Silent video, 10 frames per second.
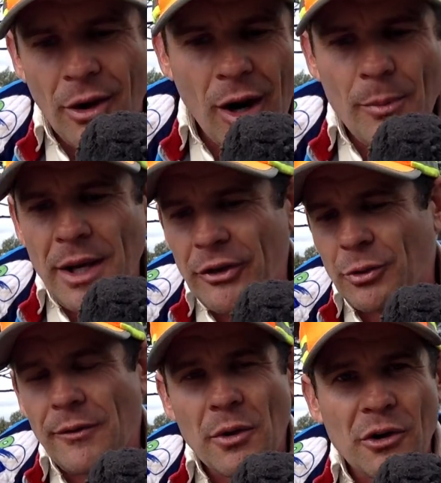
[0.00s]
IBS,
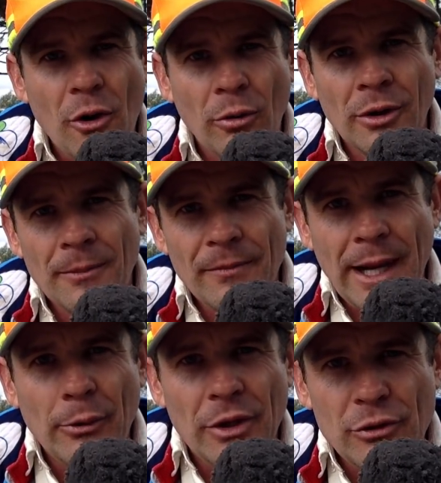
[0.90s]
whatever you want to call it,
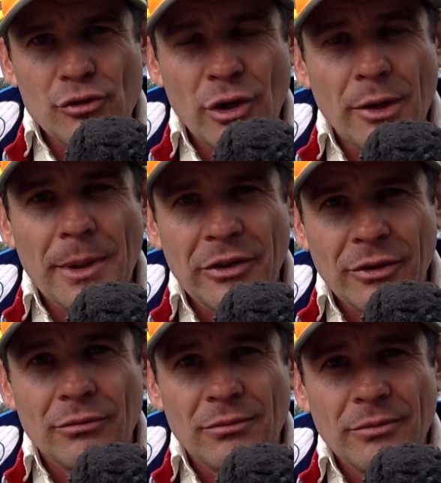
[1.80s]
that triggered me
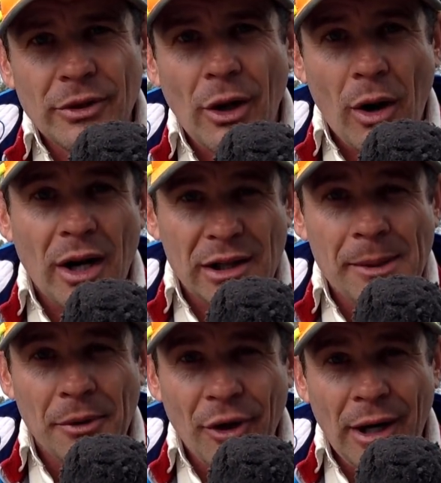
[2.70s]
to go, I'm going to
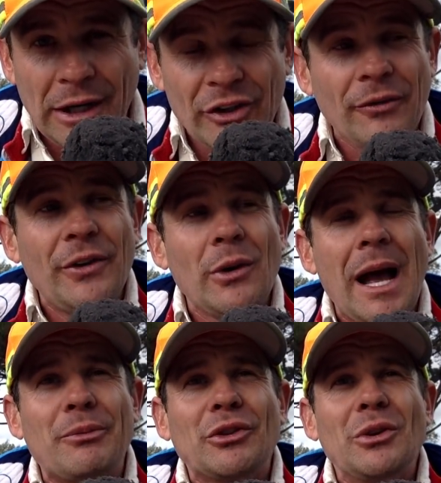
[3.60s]
clear up my diet because I feel
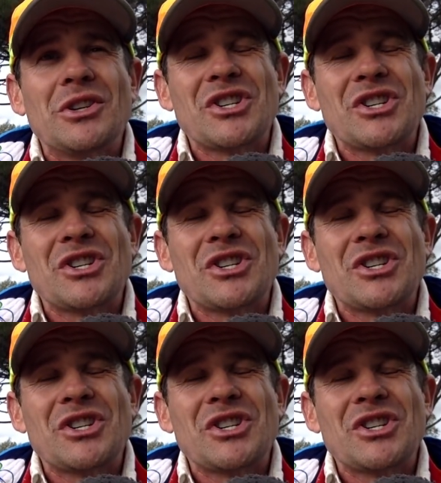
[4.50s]
absolute